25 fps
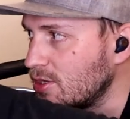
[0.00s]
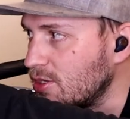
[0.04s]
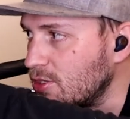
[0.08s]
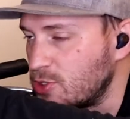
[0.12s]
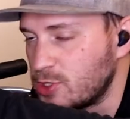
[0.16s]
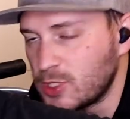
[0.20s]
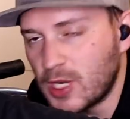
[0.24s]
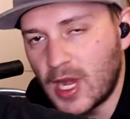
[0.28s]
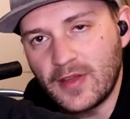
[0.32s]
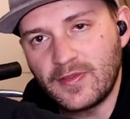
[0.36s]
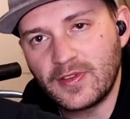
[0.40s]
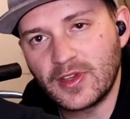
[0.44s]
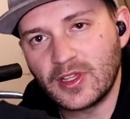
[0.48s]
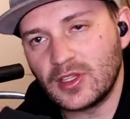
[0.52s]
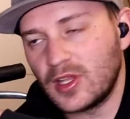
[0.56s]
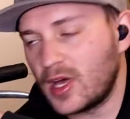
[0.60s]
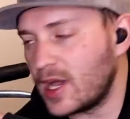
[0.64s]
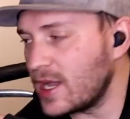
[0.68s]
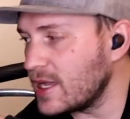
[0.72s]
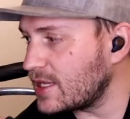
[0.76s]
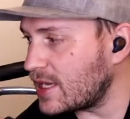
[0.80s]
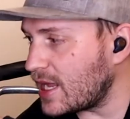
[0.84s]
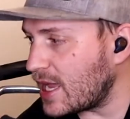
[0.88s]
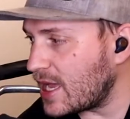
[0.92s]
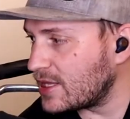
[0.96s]
driving
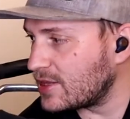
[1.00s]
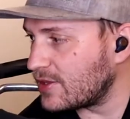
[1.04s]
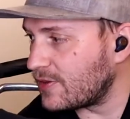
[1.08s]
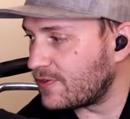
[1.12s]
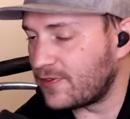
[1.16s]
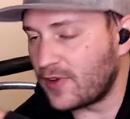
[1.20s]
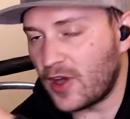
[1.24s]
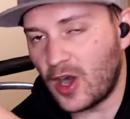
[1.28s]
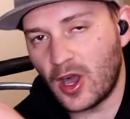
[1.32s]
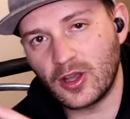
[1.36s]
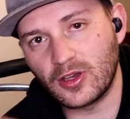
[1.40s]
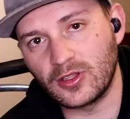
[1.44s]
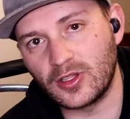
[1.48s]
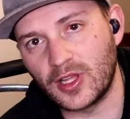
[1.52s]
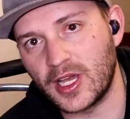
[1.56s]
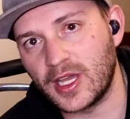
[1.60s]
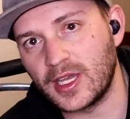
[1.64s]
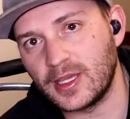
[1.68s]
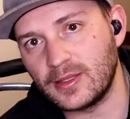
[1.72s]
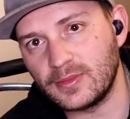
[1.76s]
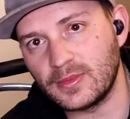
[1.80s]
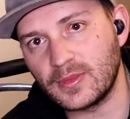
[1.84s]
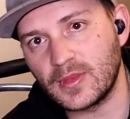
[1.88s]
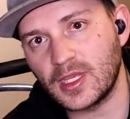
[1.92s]
light and the fog light,